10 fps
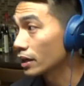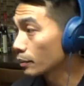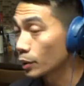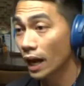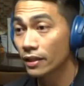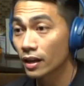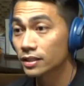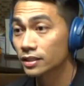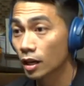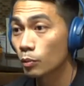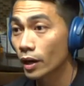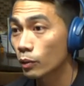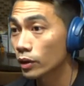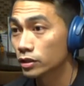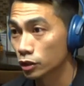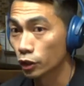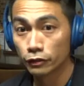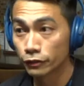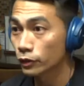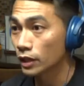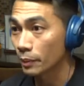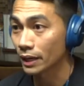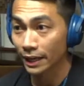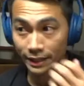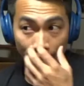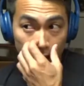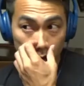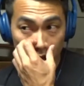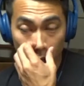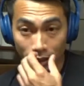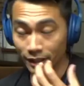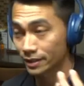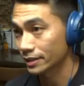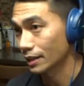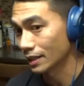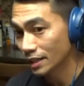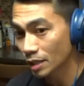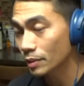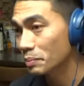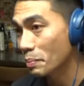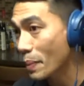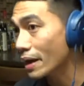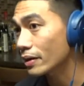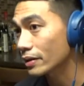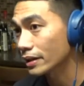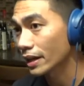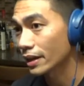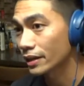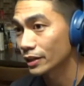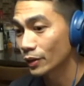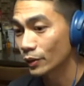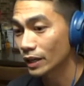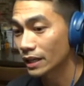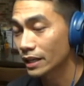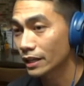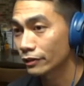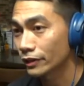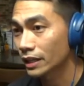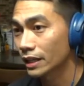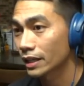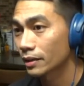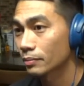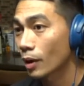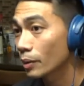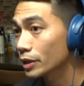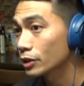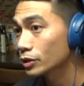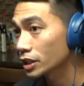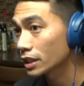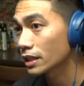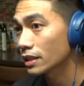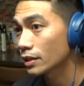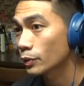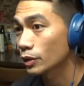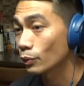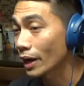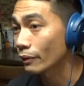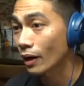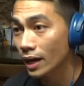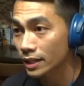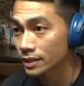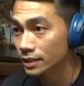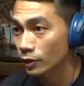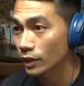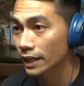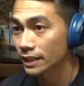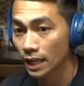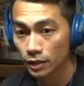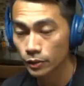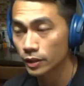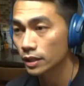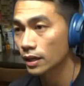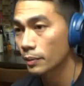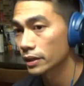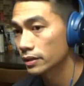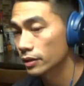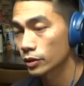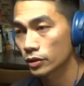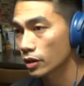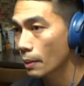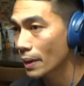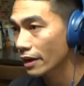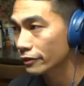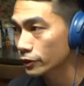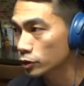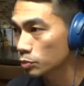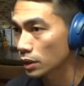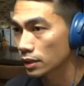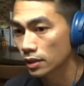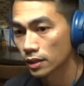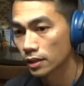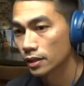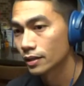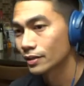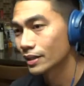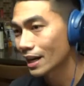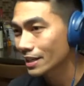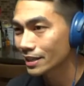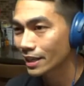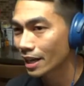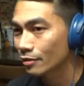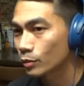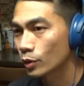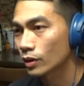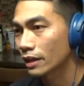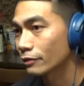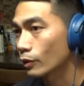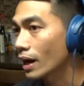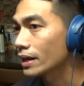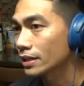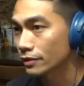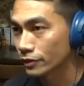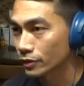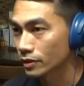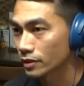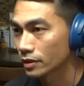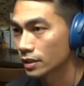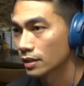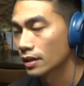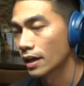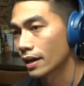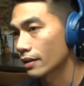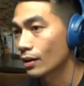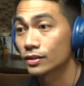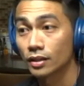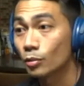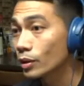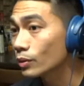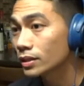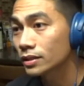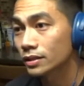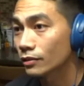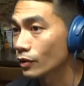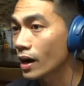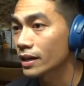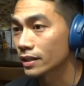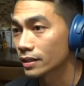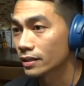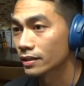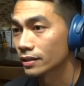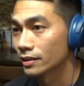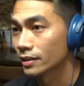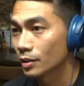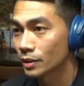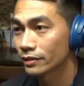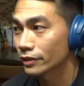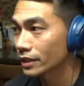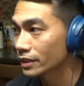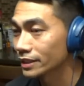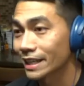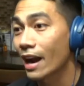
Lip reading: I mean, but I thought Subway was good food. I mean, like that. I mean, it's a little bit better than, you know, eating freaking barbecue chicken with red rice or like Kelligwin. I mean, they're not bad foods, but you kind of need to have more like variety in the food. Right. And I thought Subway was the variety. You know, I mean, freaking